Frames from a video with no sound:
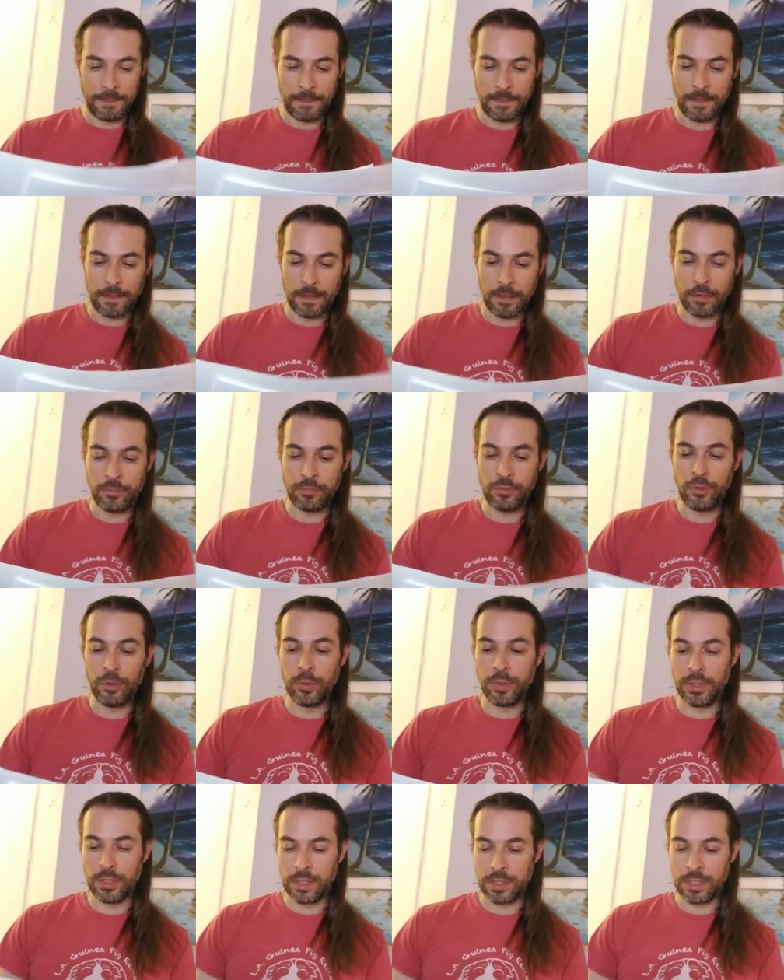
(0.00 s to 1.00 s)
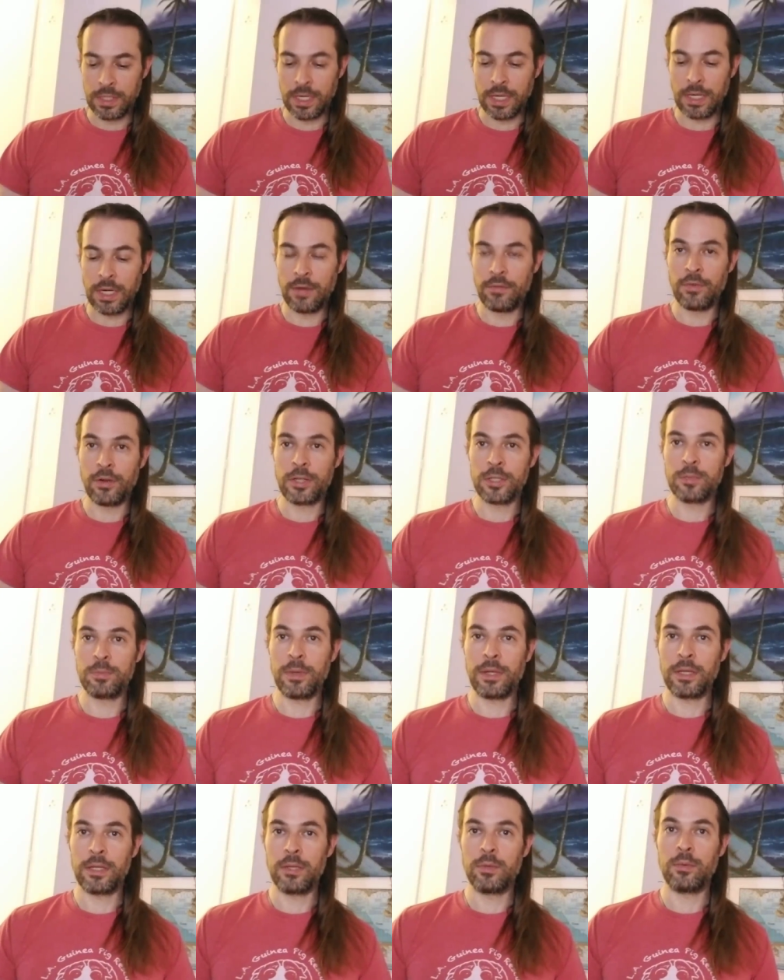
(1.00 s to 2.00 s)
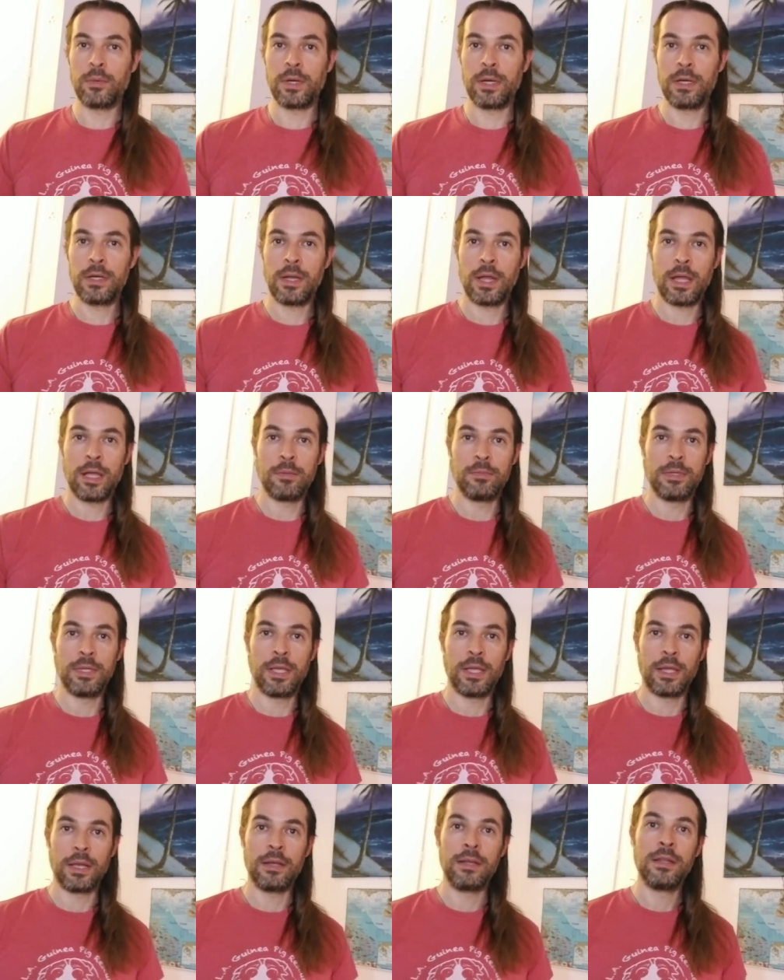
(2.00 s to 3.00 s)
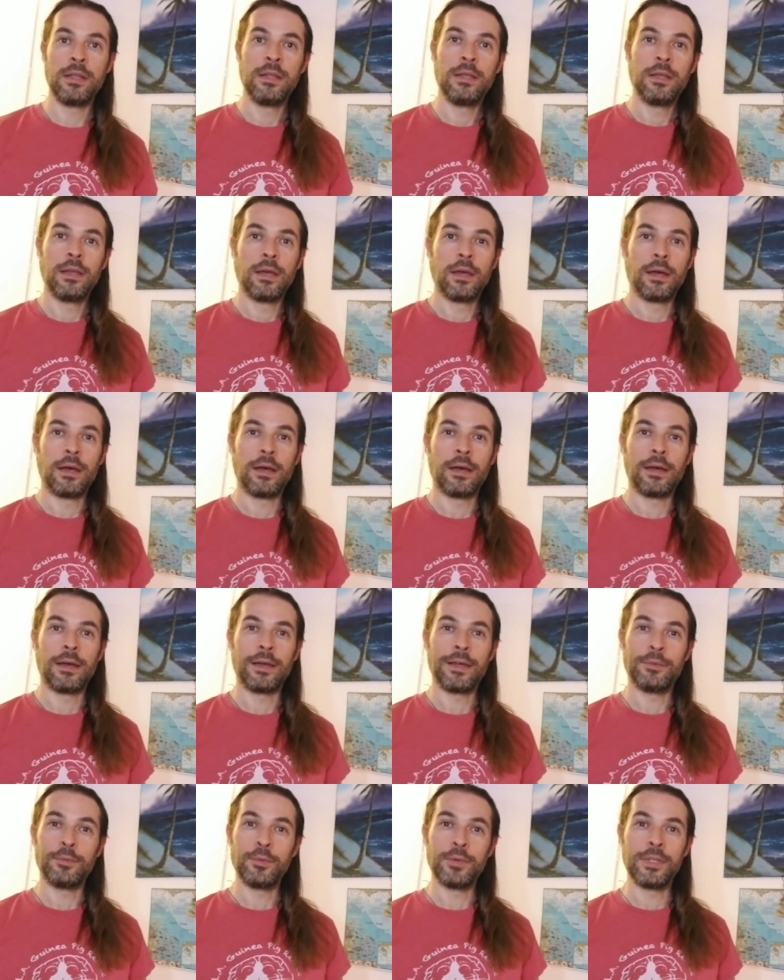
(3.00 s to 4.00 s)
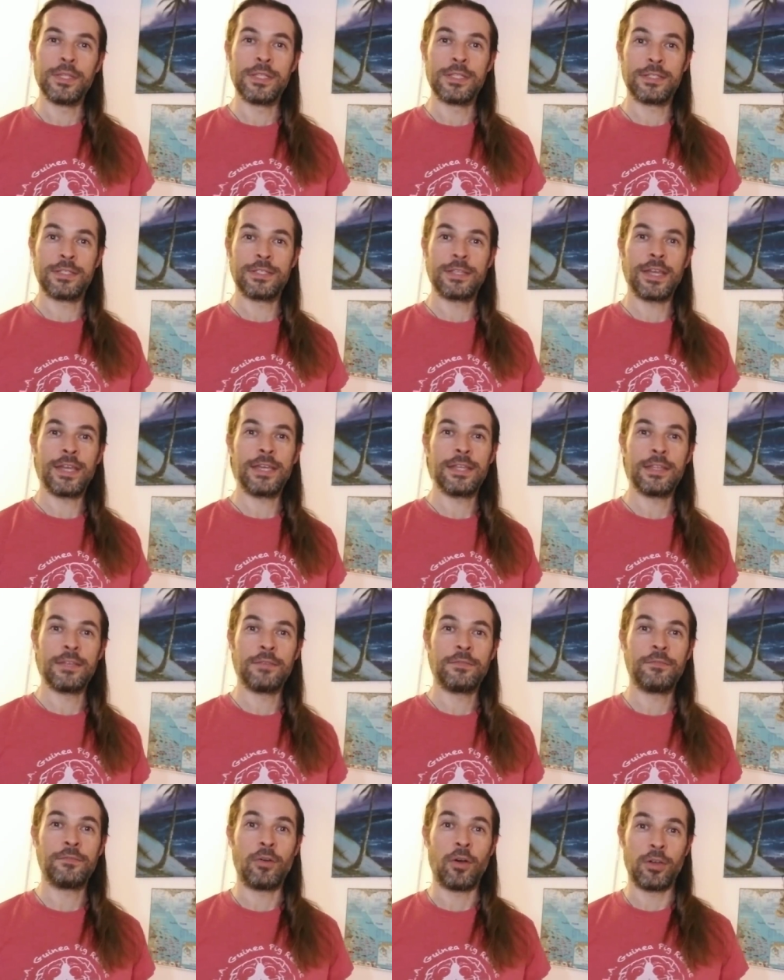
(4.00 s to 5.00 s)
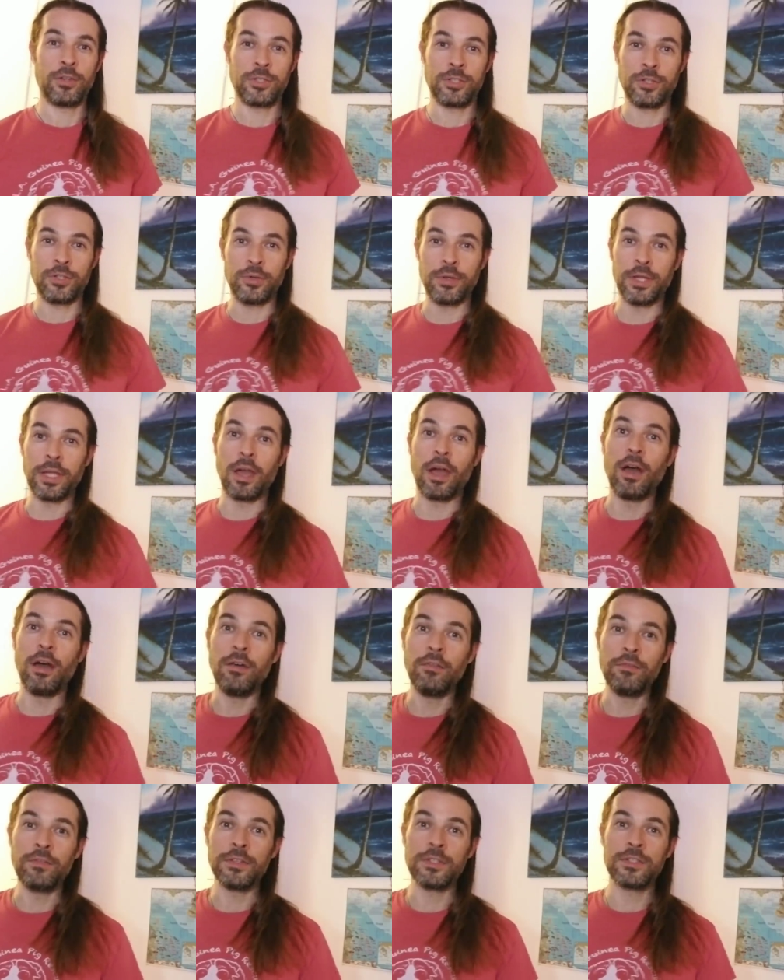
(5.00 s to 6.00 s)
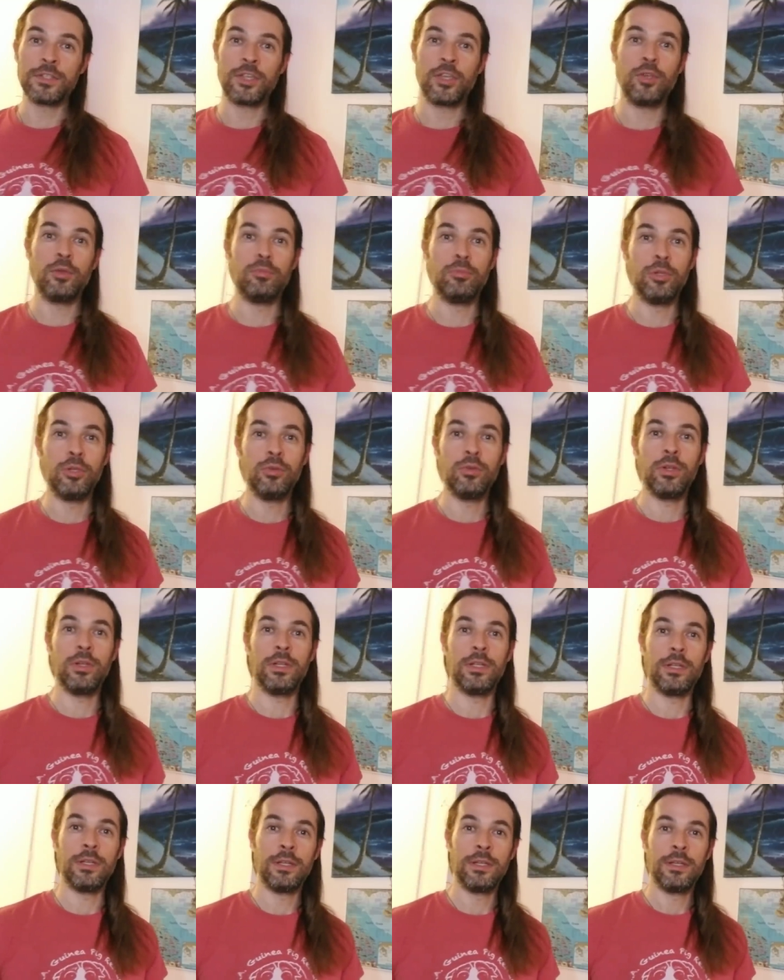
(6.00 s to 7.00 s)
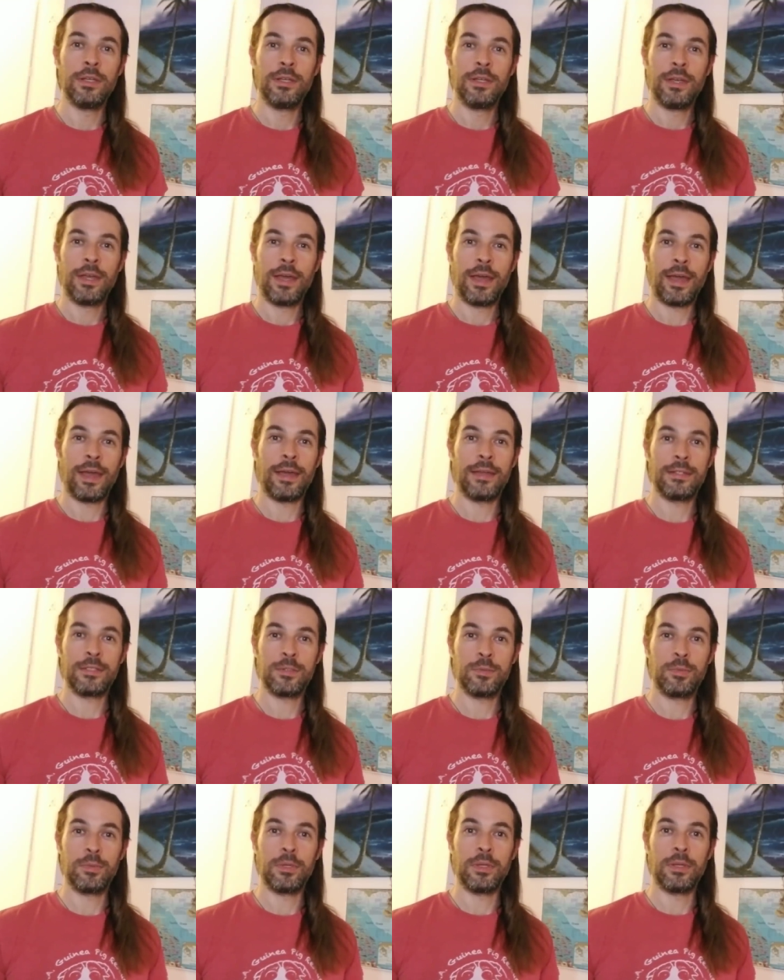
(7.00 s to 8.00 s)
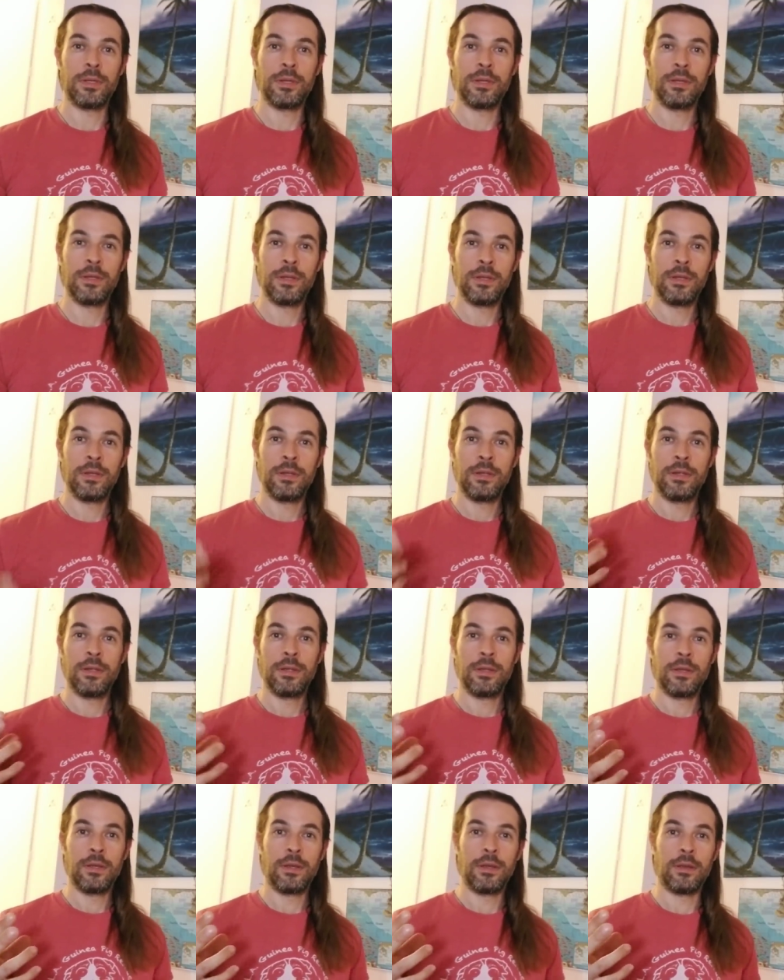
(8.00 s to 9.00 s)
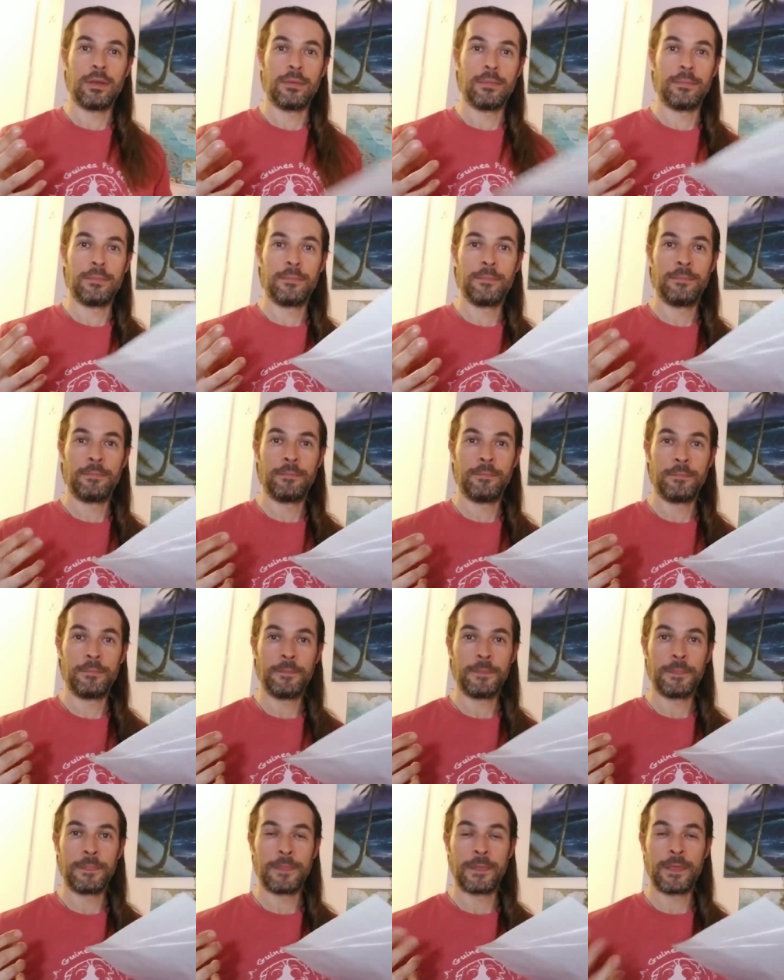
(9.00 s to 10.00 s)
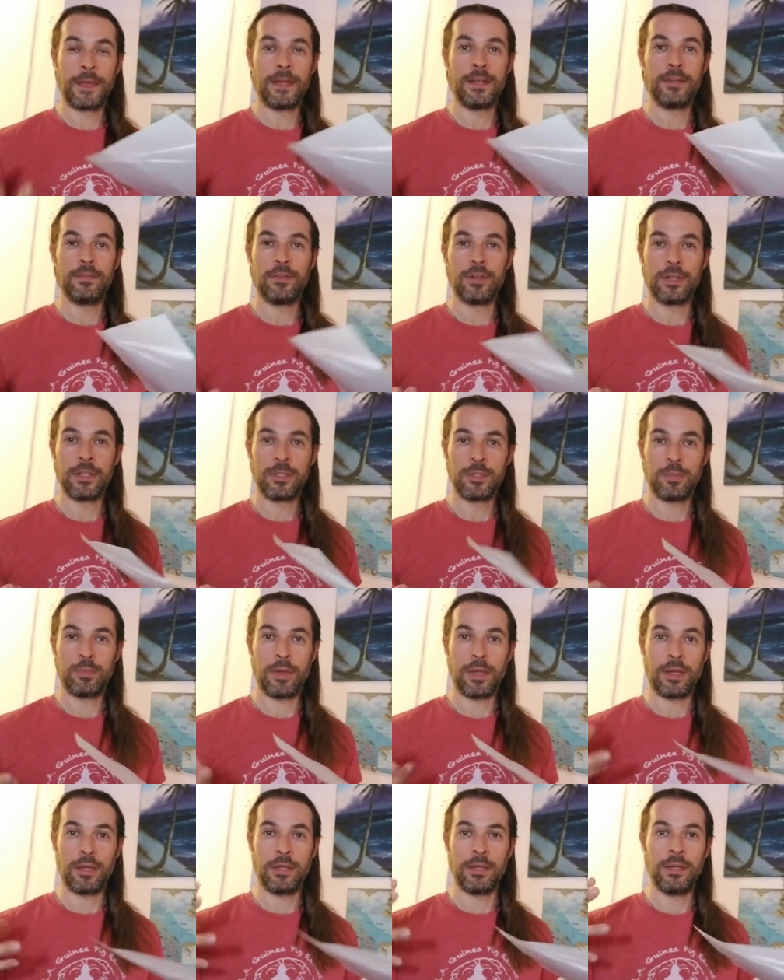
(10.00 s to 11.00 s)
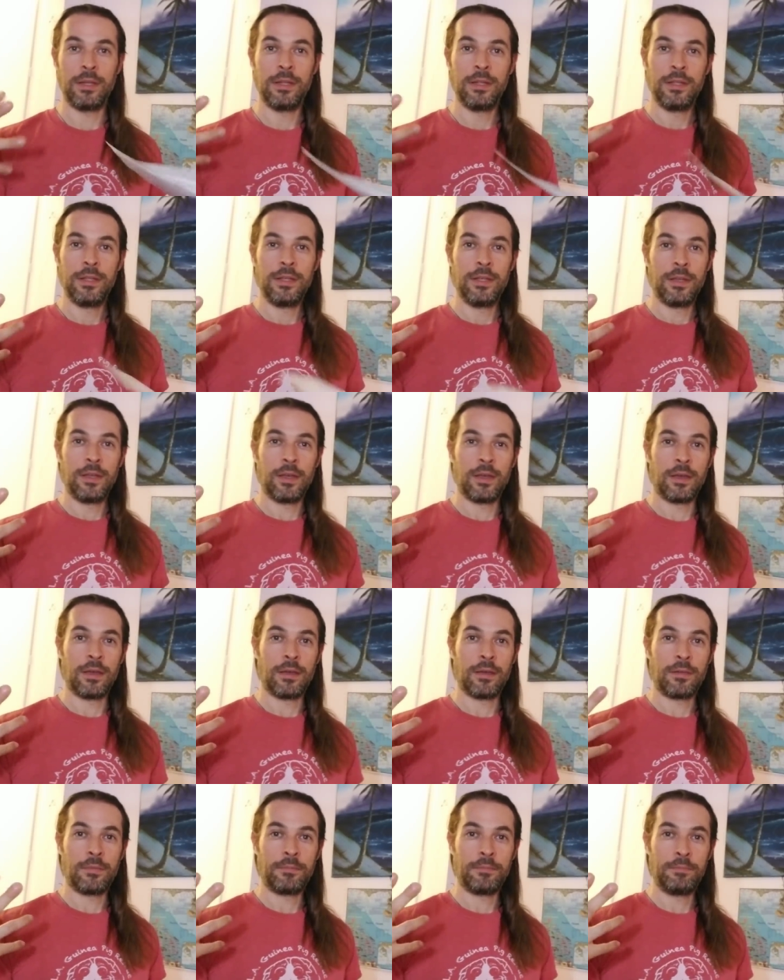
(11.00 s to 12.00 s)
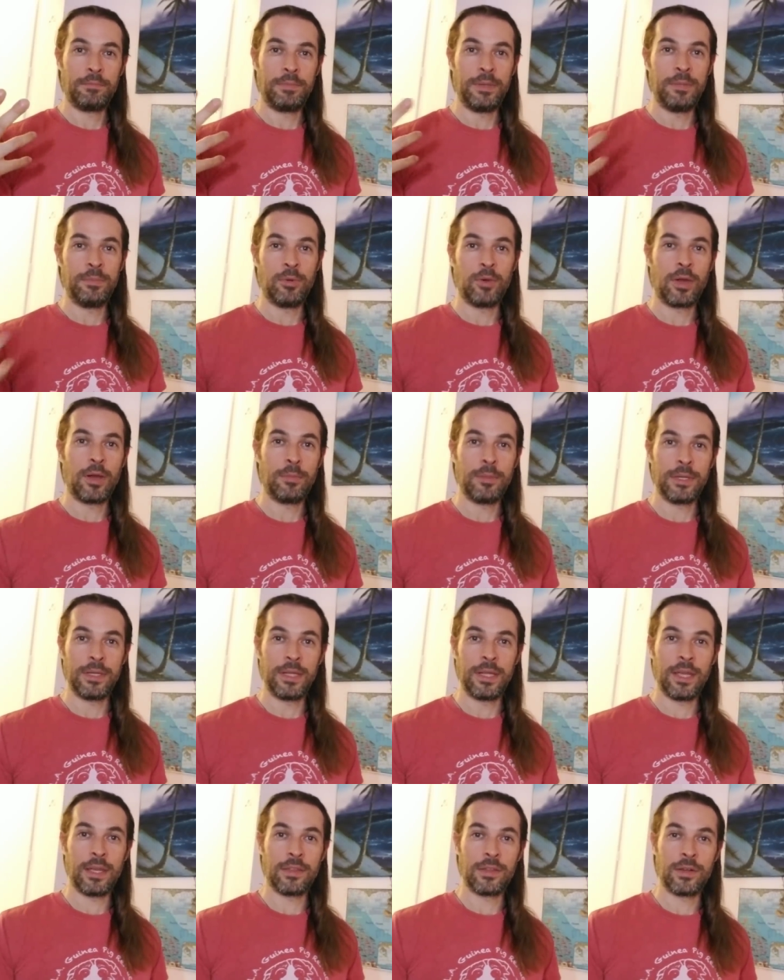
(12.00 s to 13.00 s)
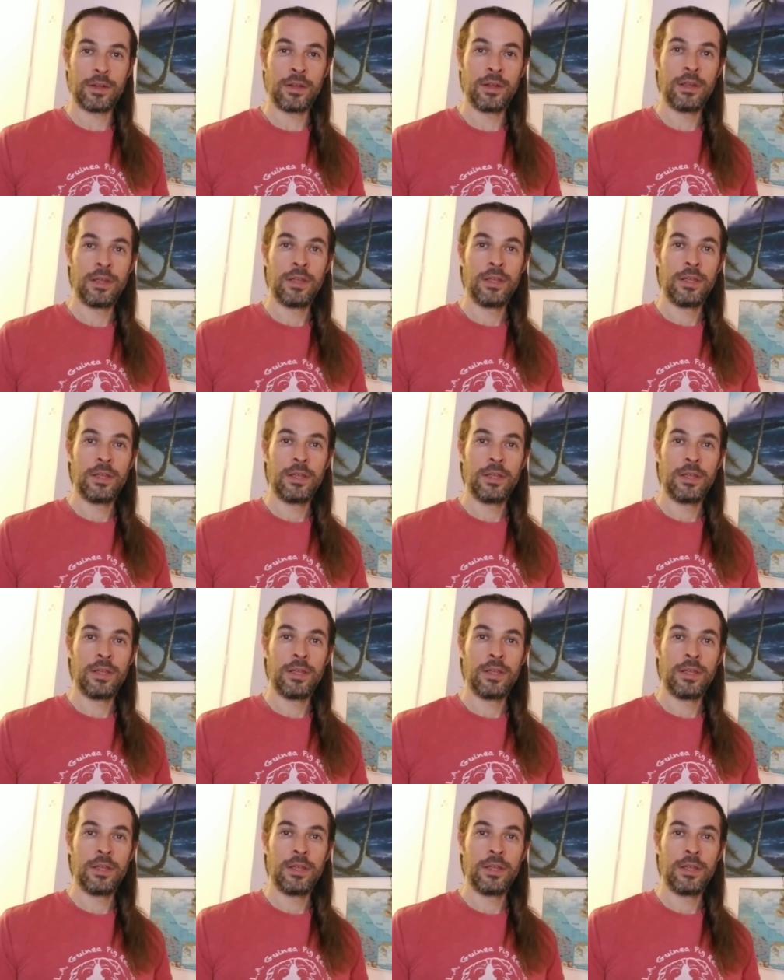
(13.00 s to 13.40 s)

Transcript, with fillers: uh, of doing this that I never expected when I began. Uh, I would say the fostering of this community has been um, kind of unexpected. Uh, people coming together,